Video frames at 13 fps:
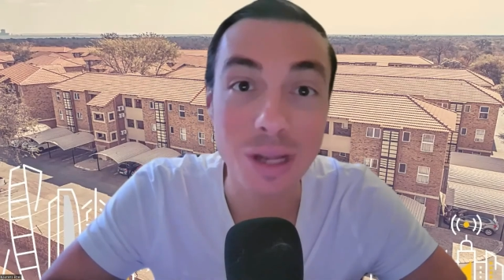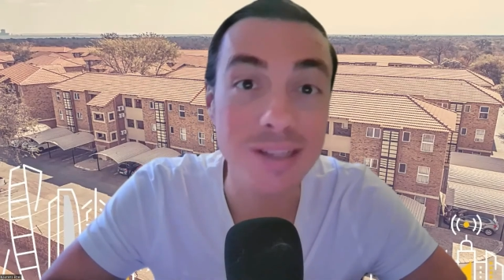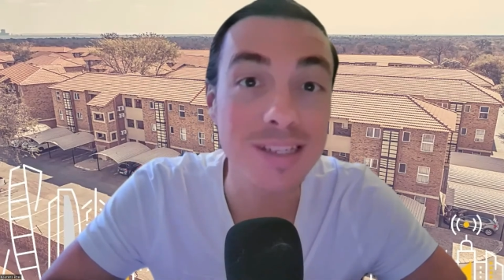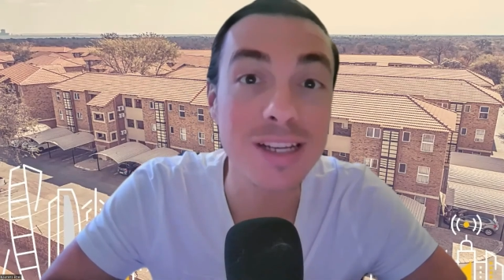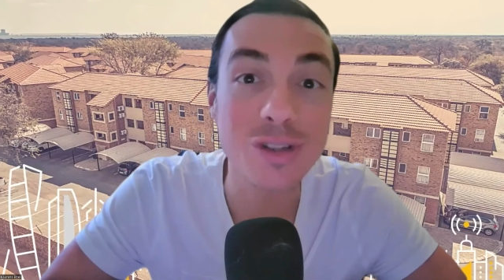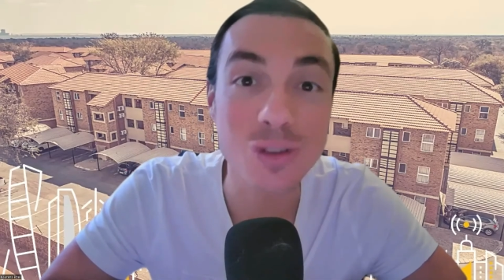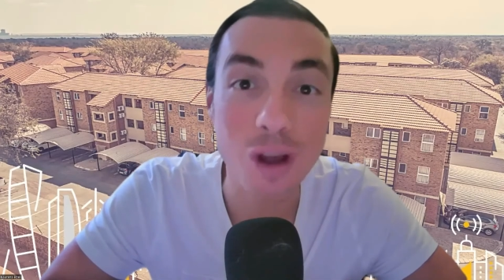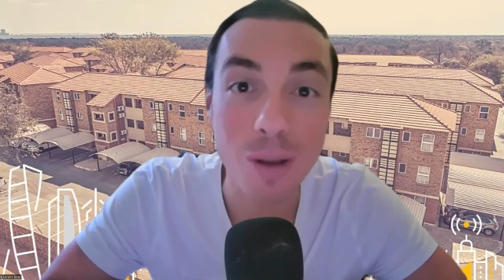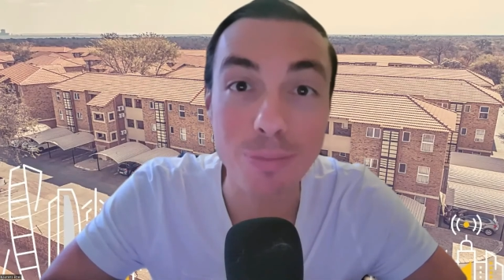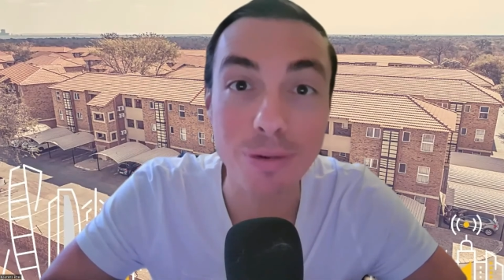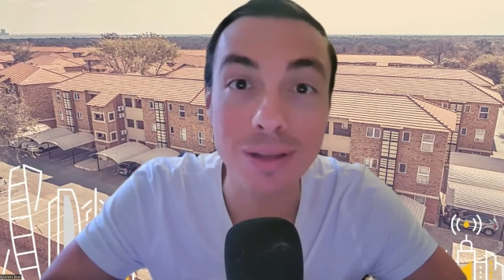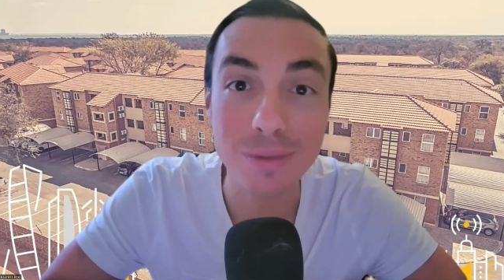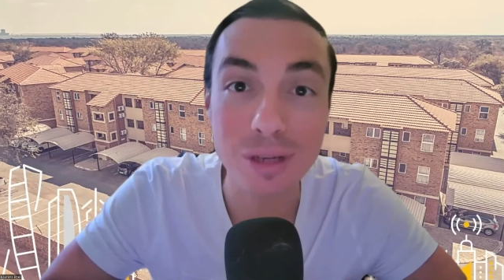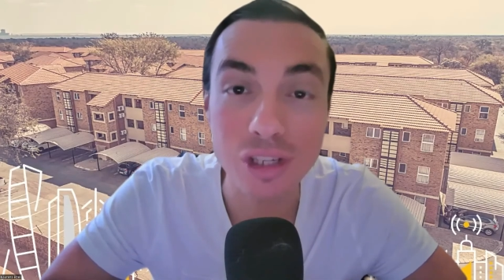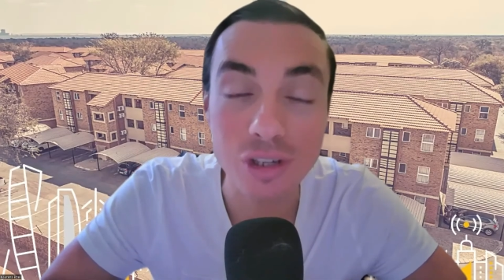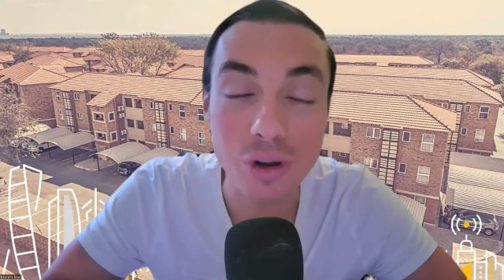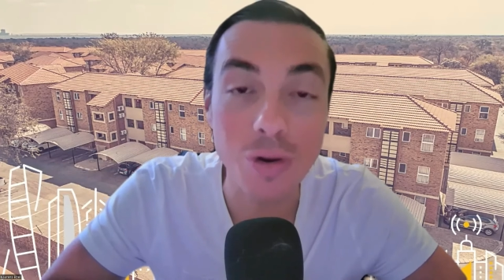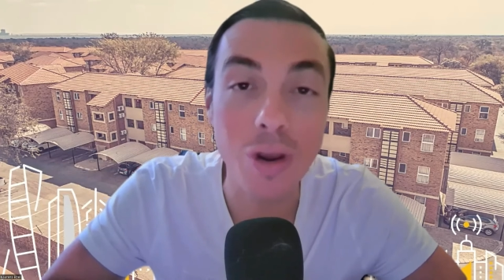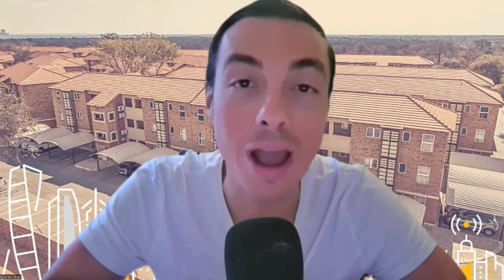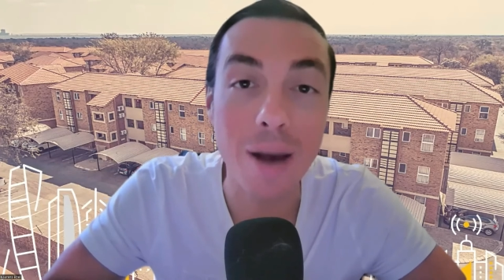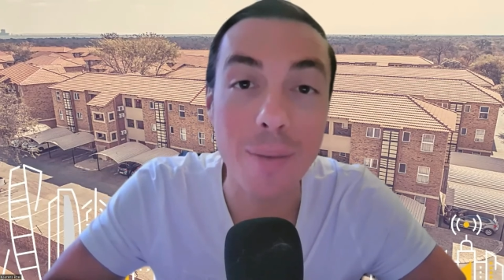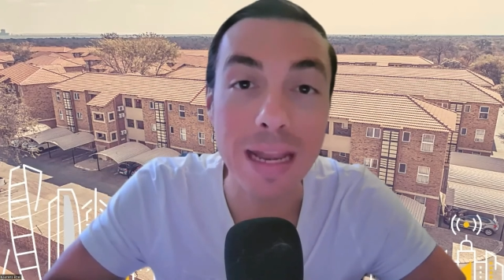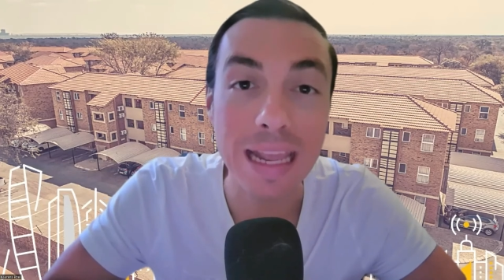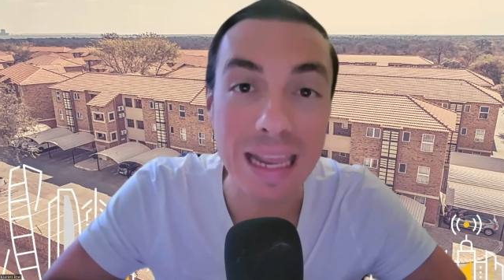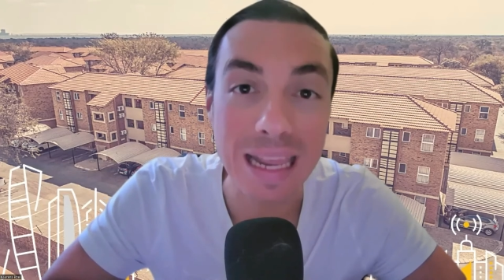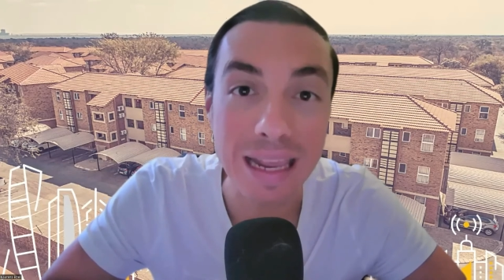as an example, example, let me show you how
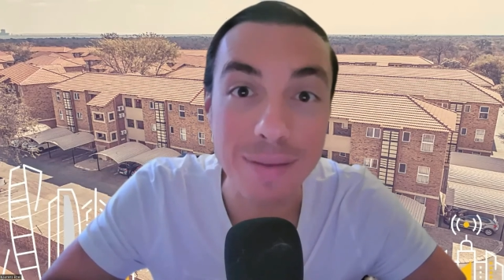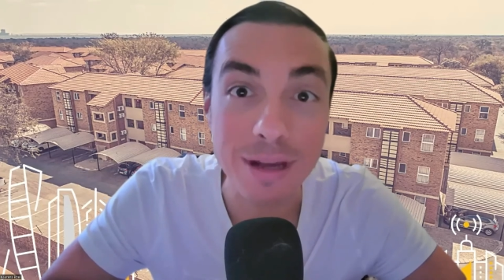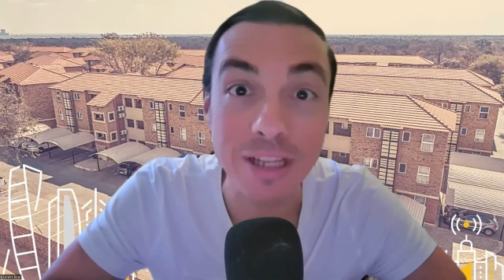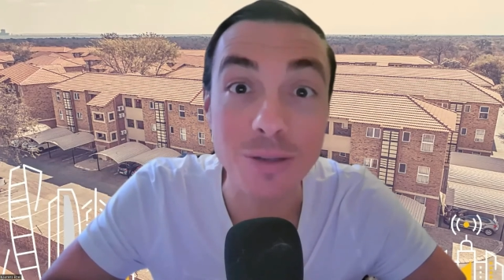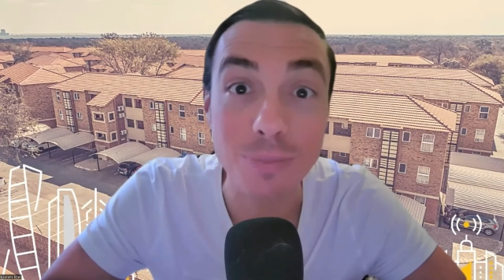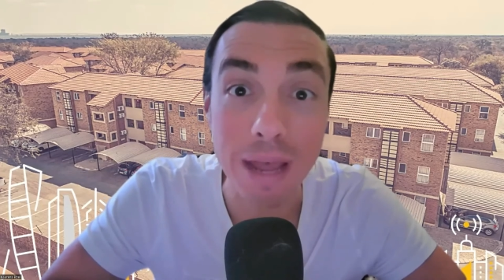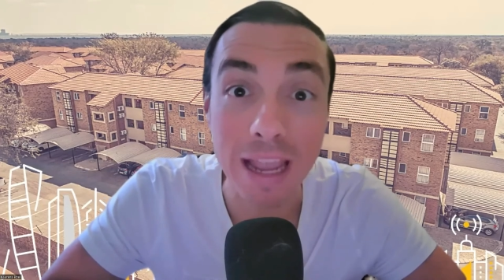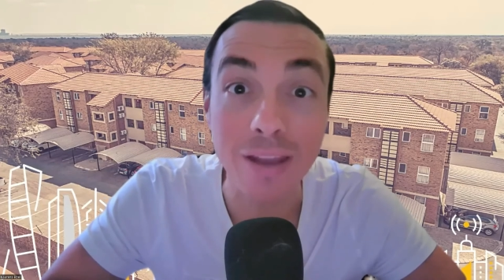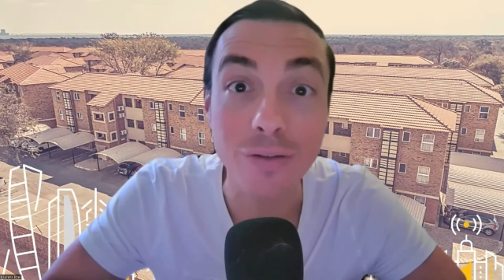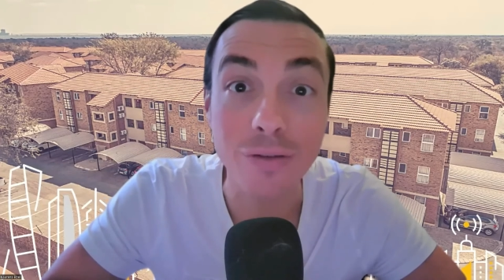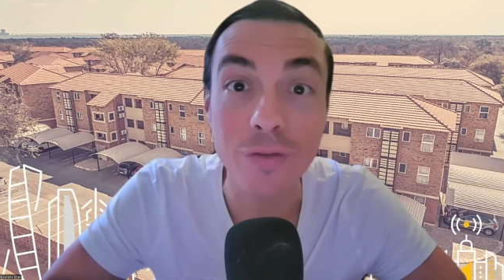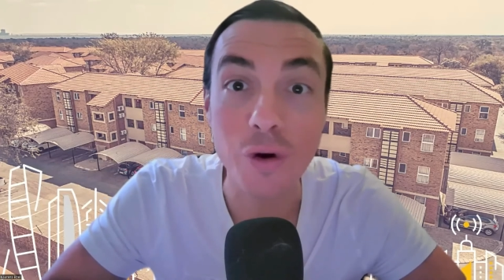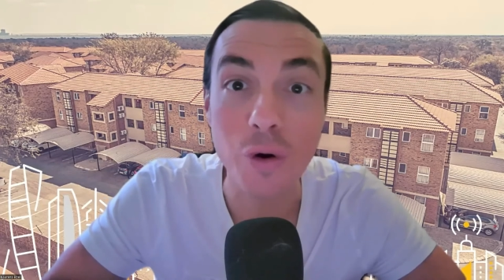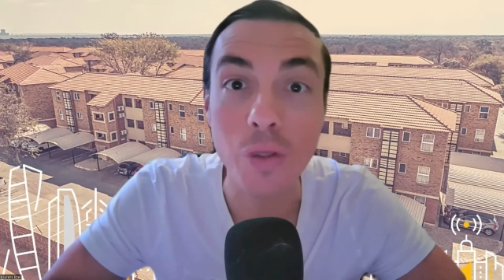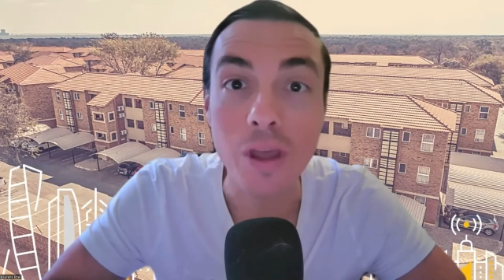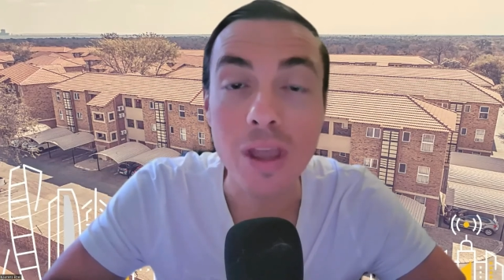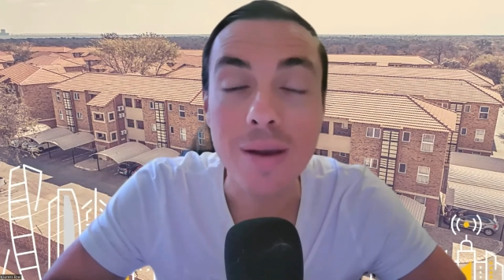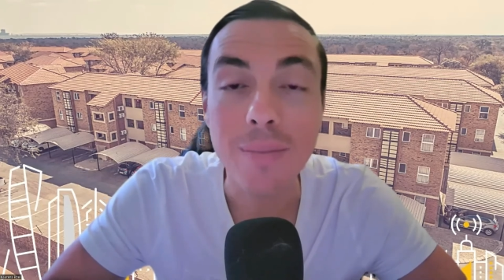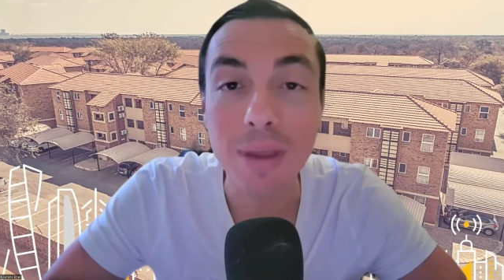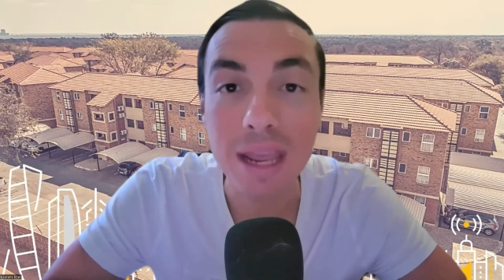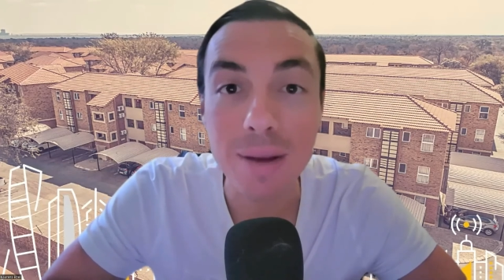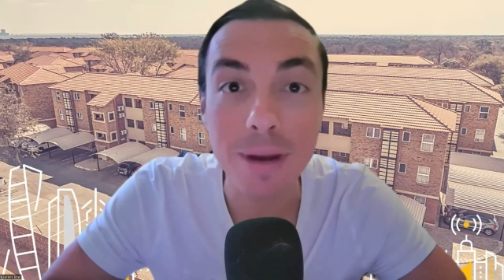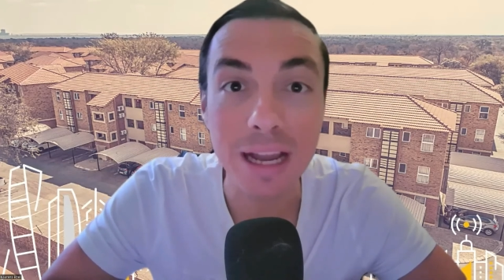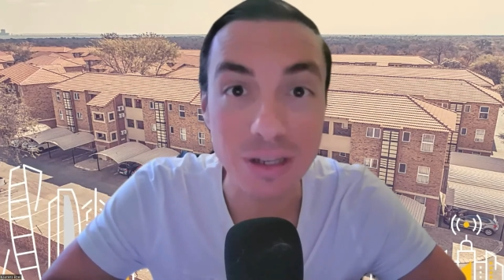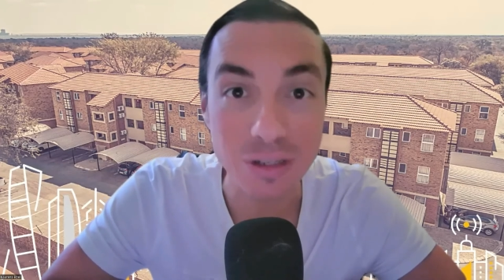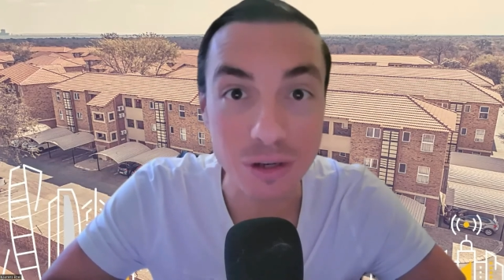many emails back and forth me and
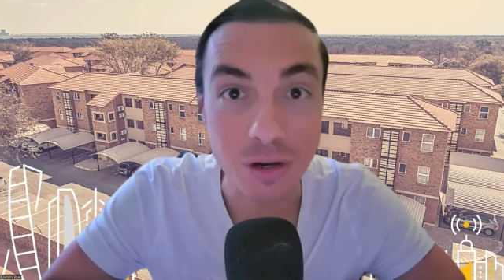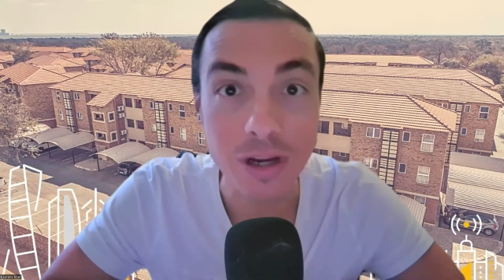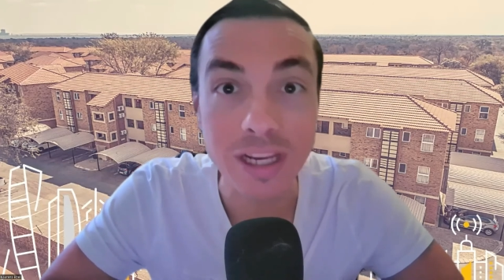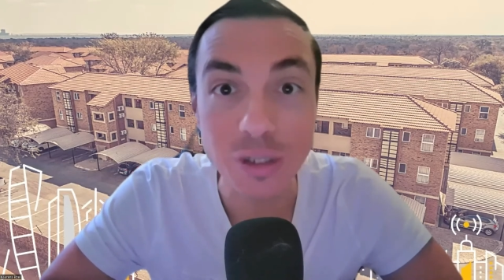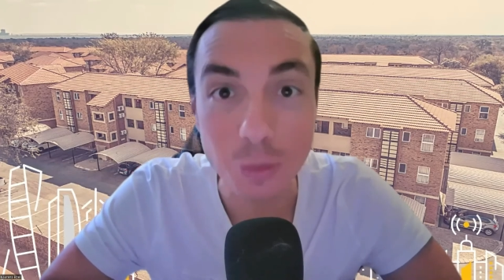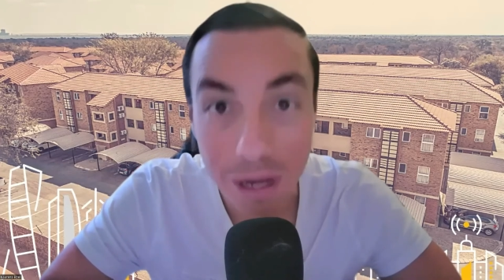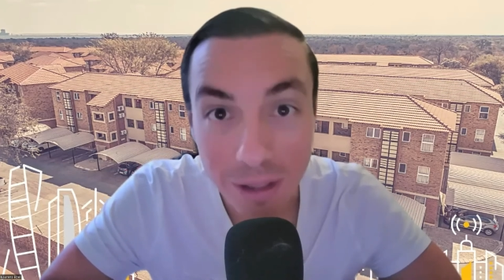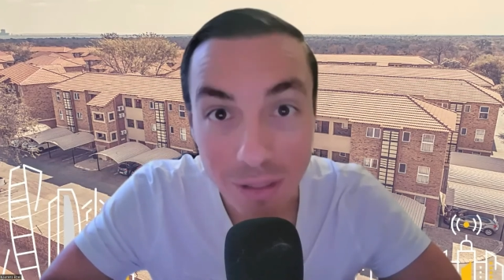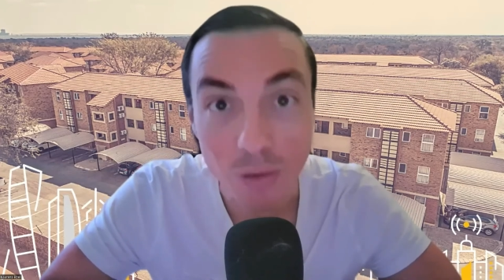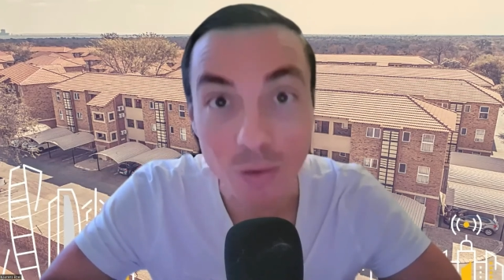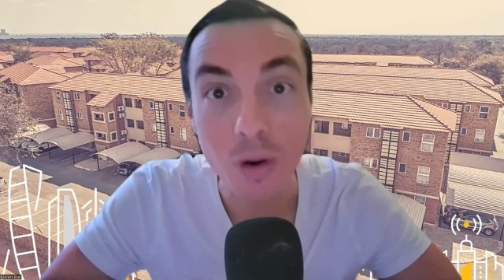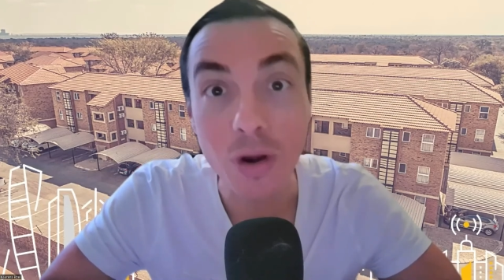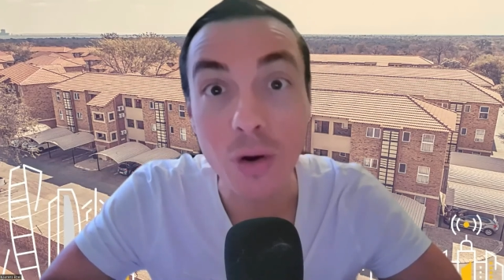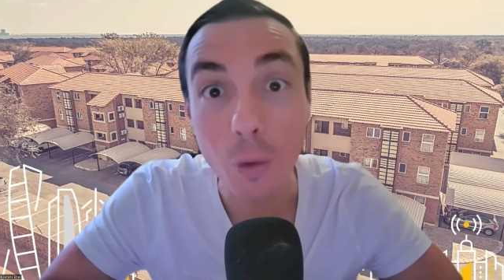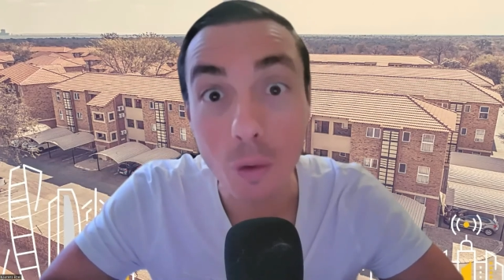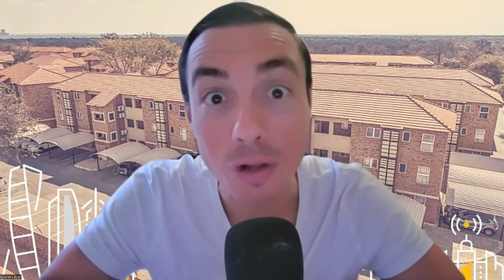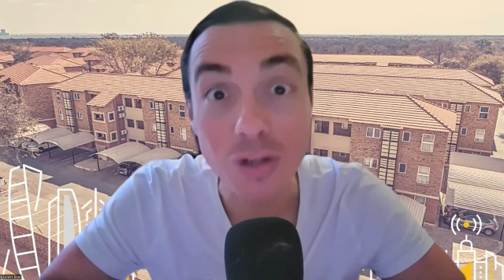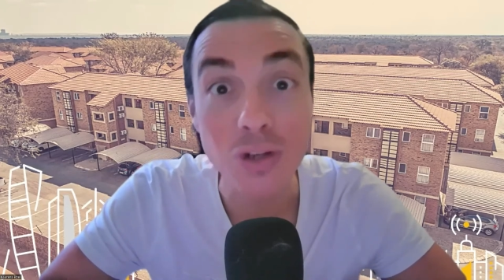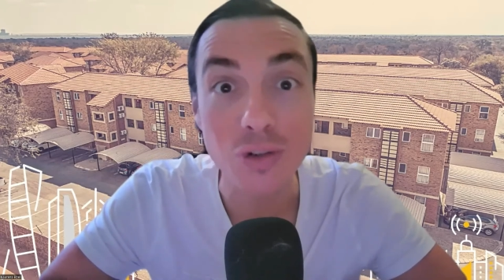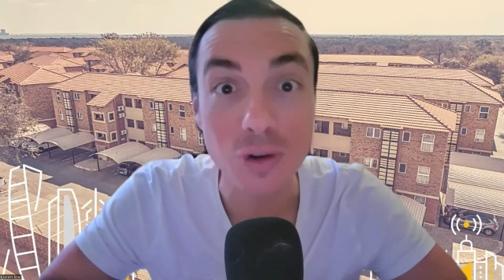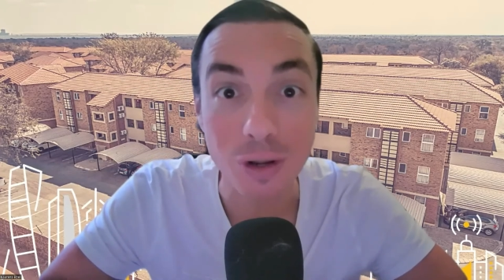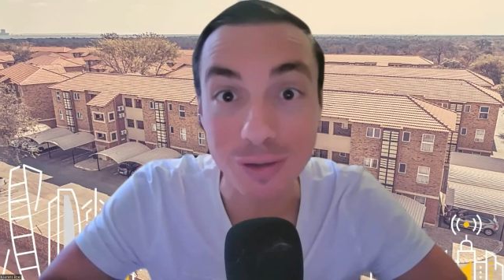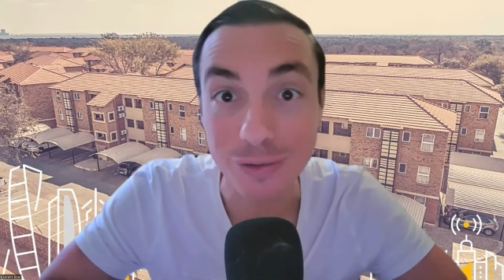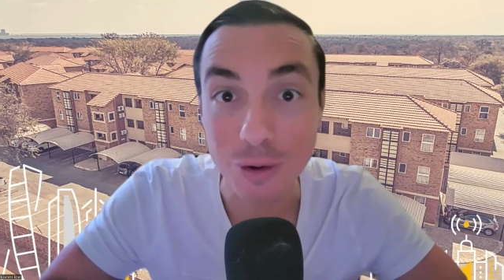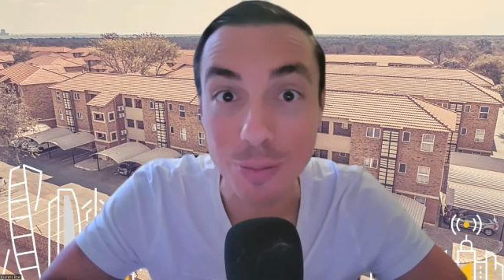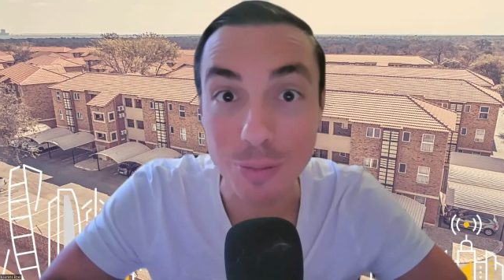my attorneys went through in order to transfer a